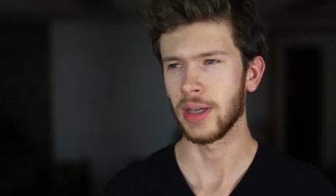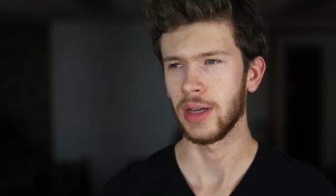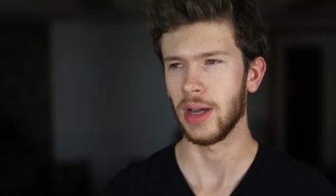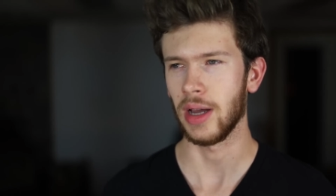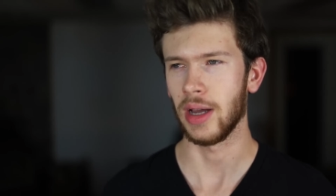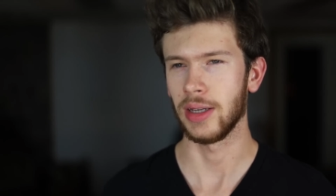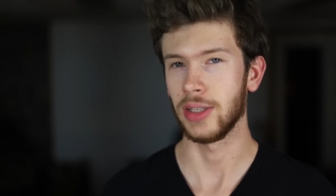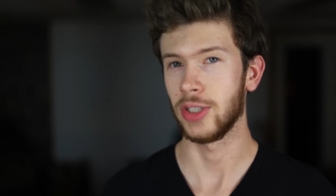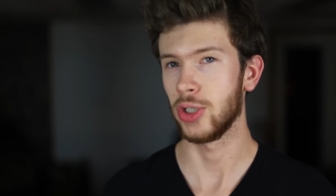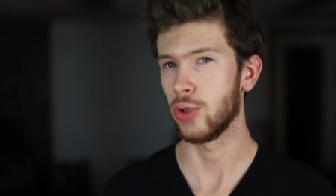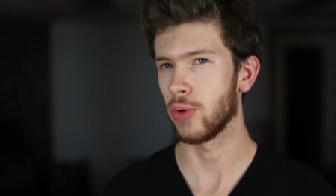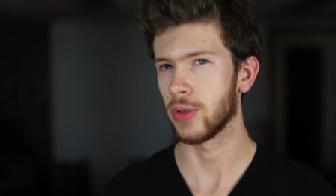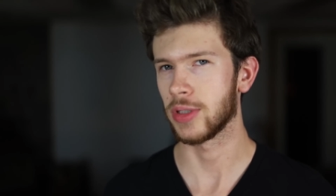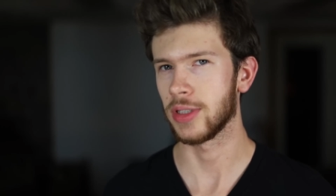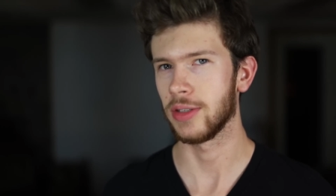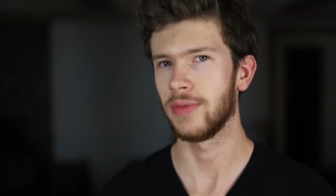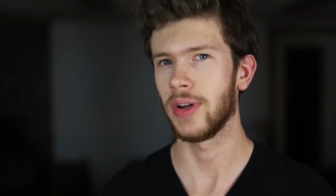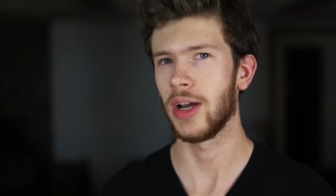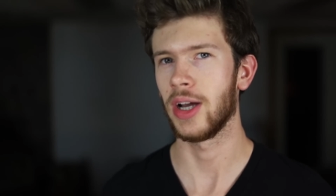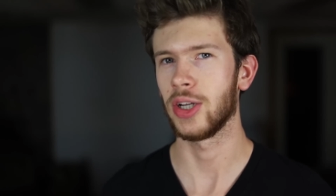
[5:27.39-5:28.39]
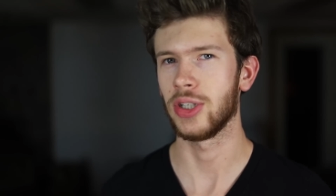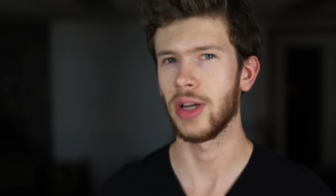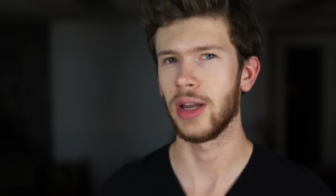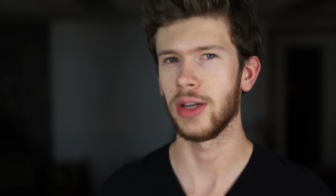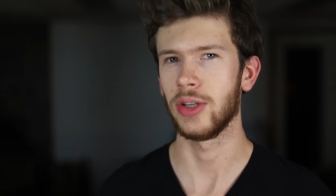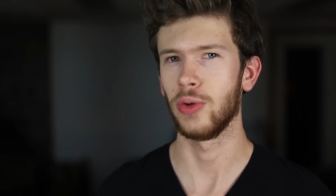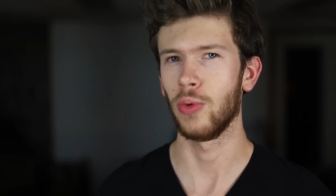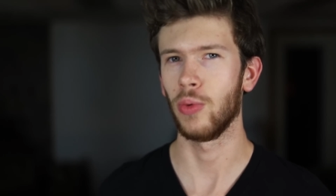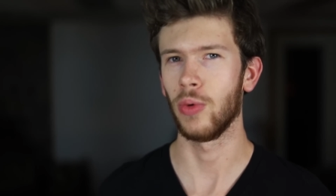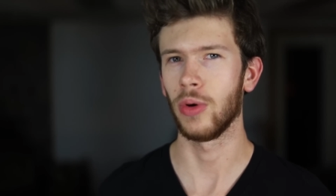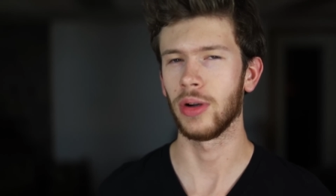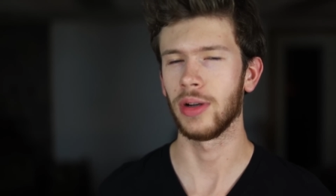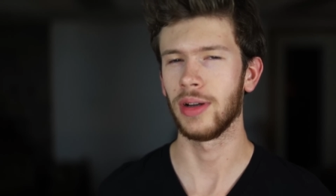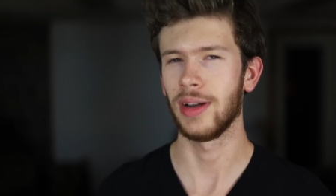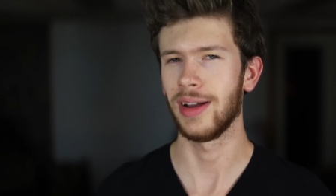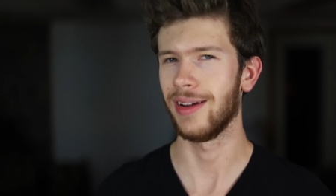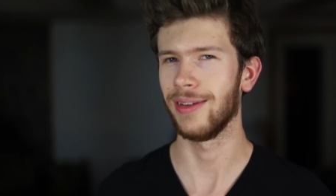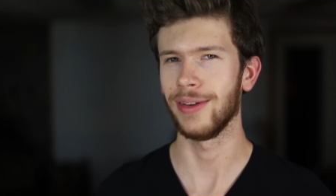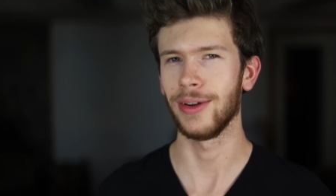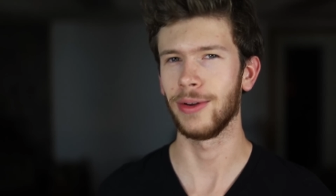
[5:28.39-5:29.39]
Uh, Dior Sauvage, not Dior.
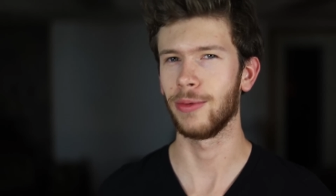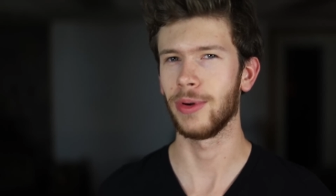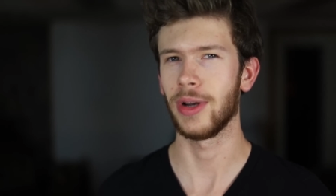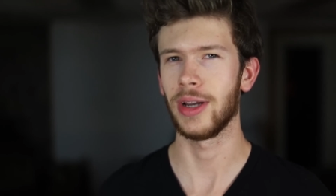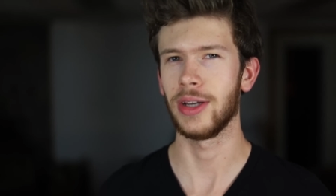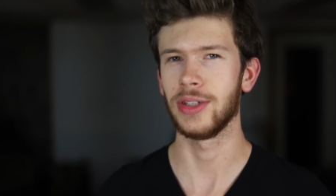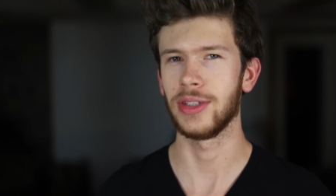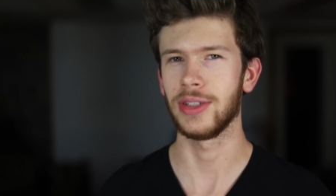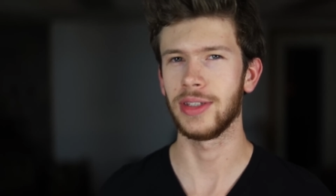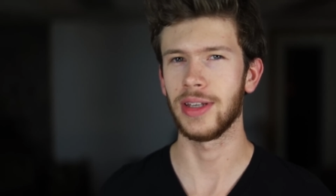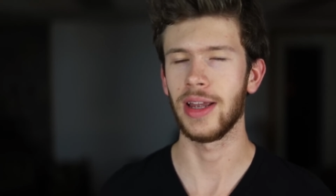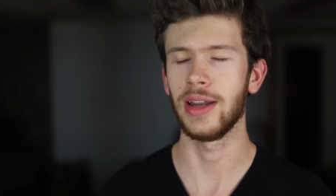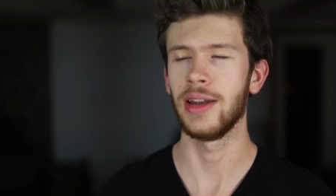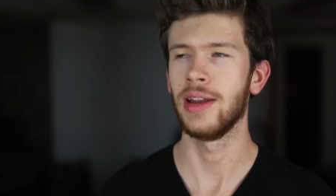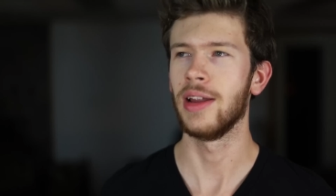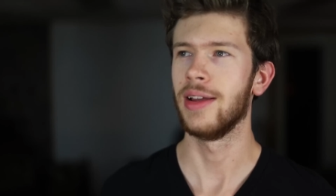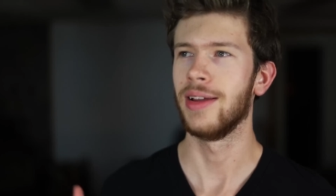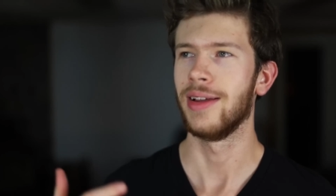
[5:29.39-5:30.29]
I don't know what I just said.